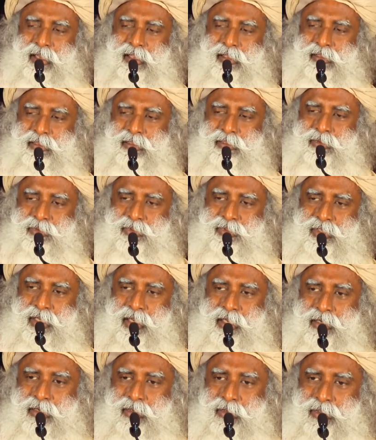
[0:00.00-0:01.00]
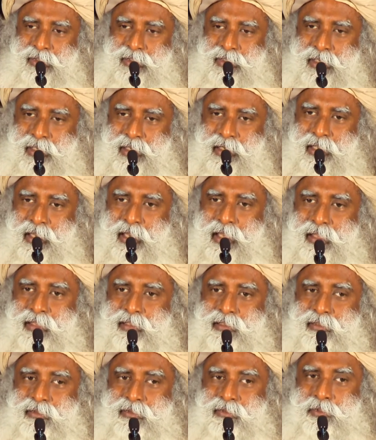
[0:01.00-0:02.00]
health, your psychological
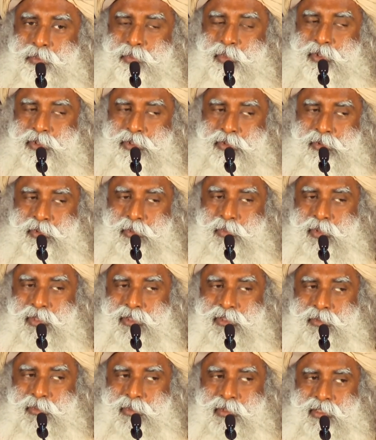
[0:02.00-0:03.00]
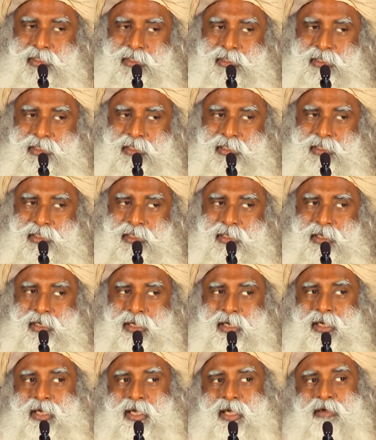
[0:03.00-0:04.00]
health, your spiritual possibility,
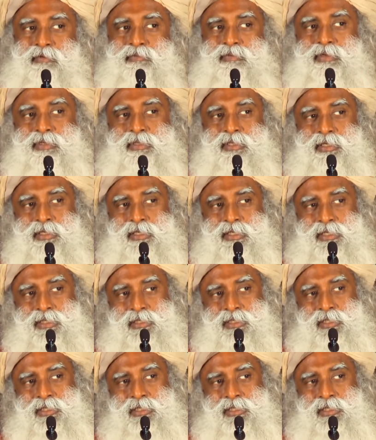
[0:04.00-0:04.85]
everything is